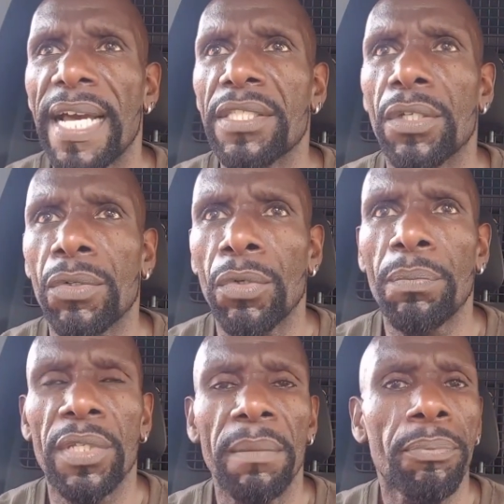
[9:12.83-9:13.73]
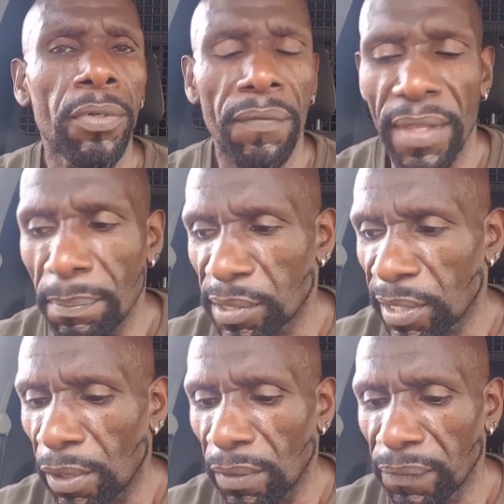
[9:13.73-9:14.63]
as a group to improve
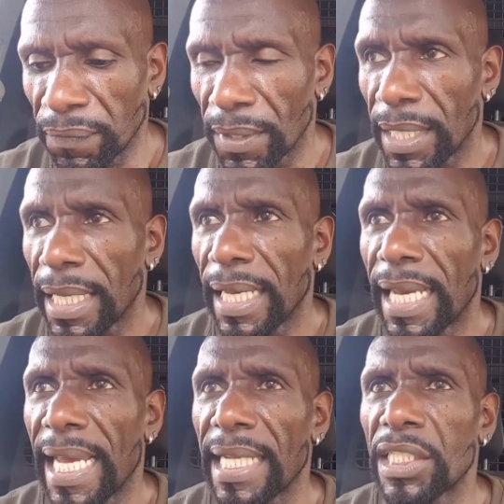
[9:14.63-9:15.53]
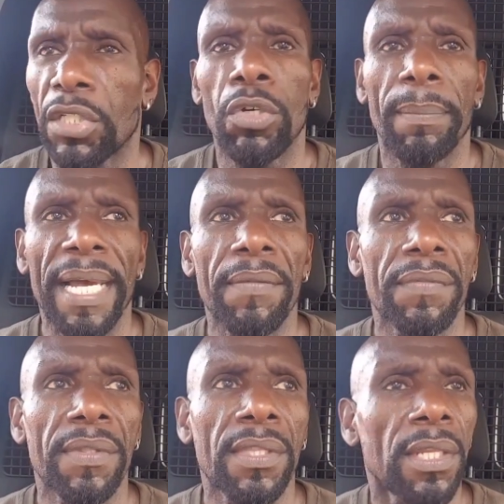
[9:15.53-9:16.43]
themselves, and she talked about
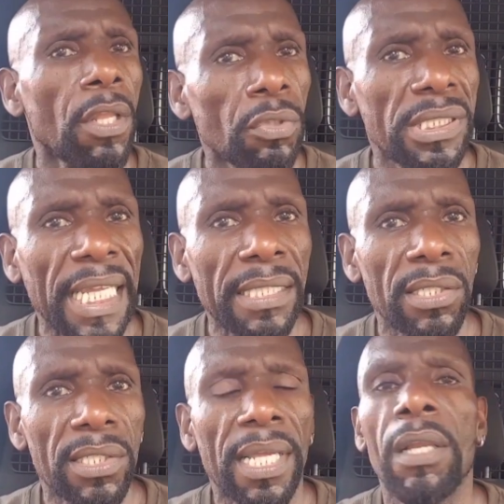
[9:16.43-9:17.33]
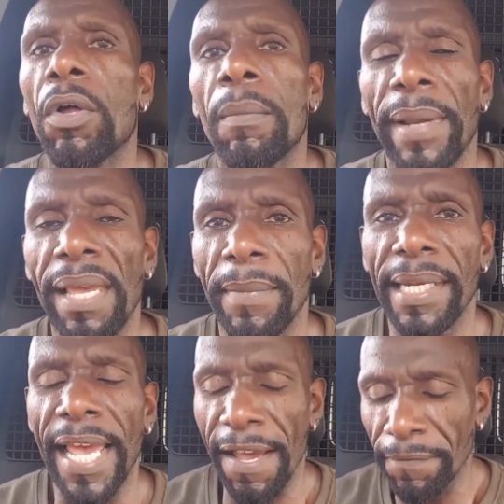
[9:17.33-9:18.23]
the low status that a lot of black
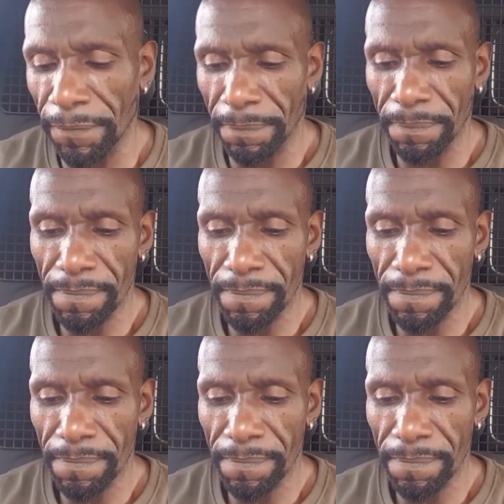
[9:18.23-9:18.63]
men have.